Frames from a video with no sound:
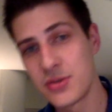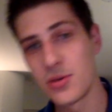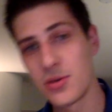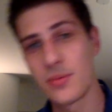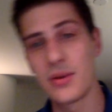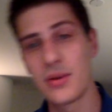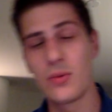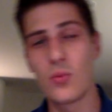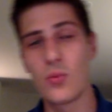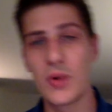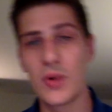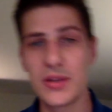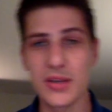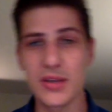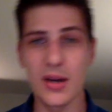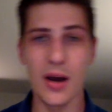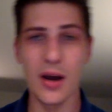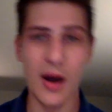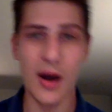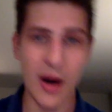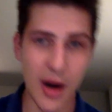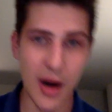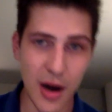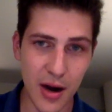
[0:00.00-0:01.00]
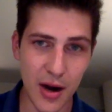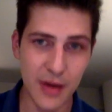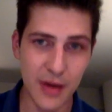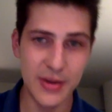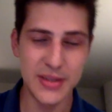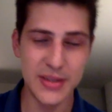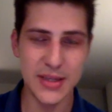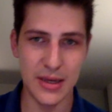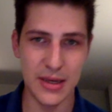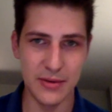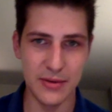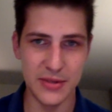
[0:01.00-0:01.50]
nobody wins a car, and he
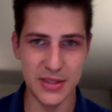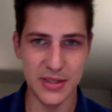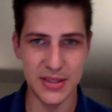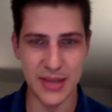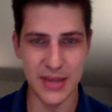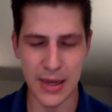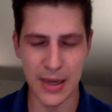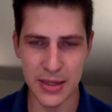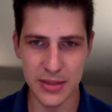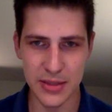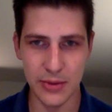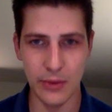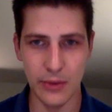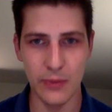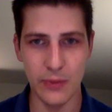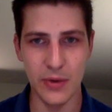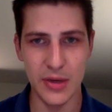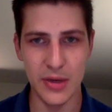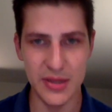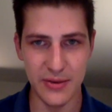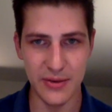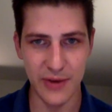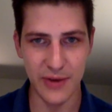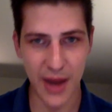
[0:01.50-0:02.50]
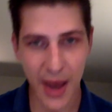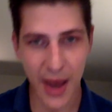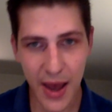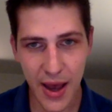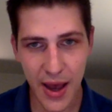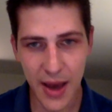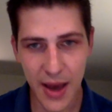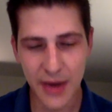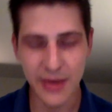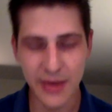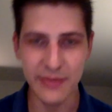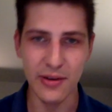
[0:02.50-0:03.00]
said it was the saddest hole-in-one he's ever
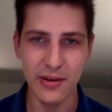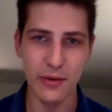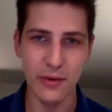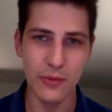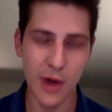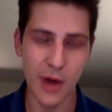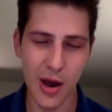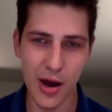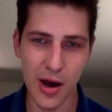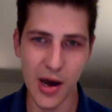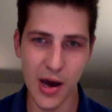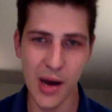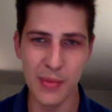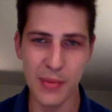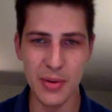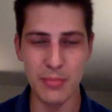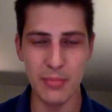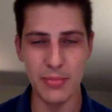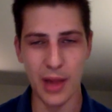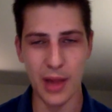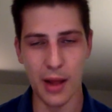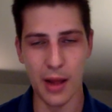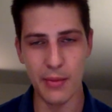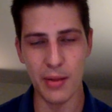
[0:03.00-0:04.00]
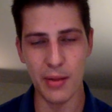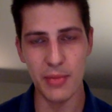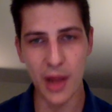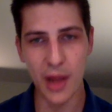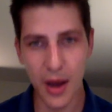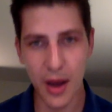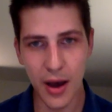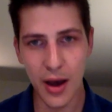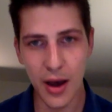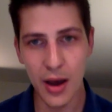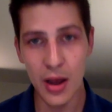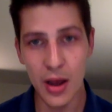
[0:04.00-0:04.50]
had and he felt robbed and blah, blah,
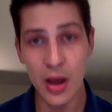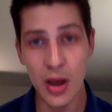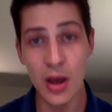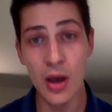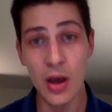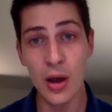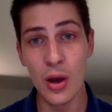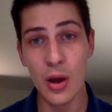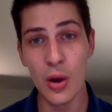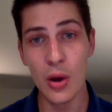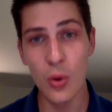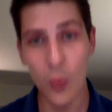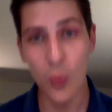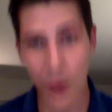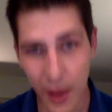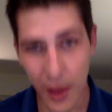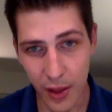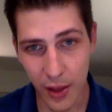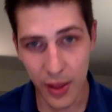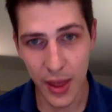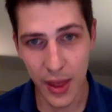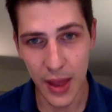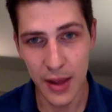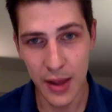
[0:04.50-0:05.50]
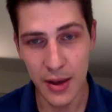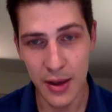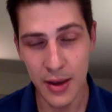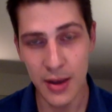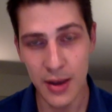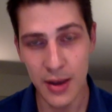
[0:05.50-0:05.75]
blah. Well,